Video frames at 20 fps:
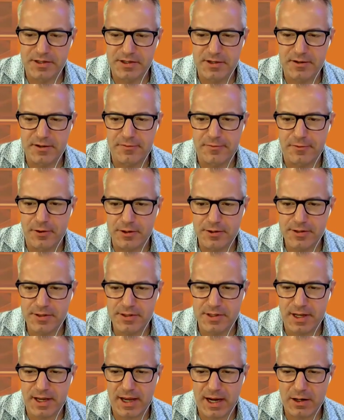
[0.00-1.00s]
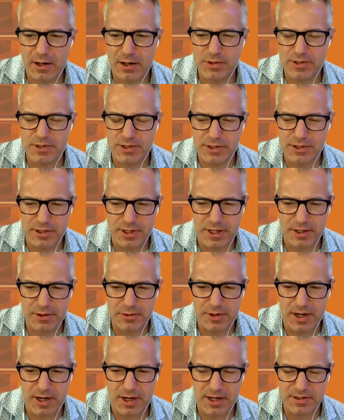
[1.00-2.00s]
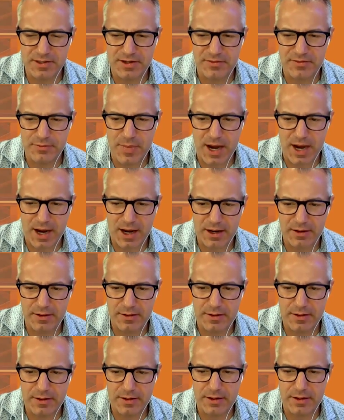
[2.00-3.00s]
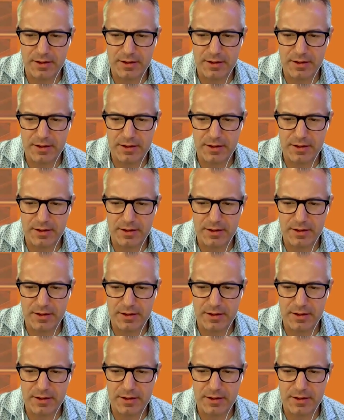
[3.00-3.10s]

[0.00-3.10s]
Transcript: Is this the first acquisition that you guys have made?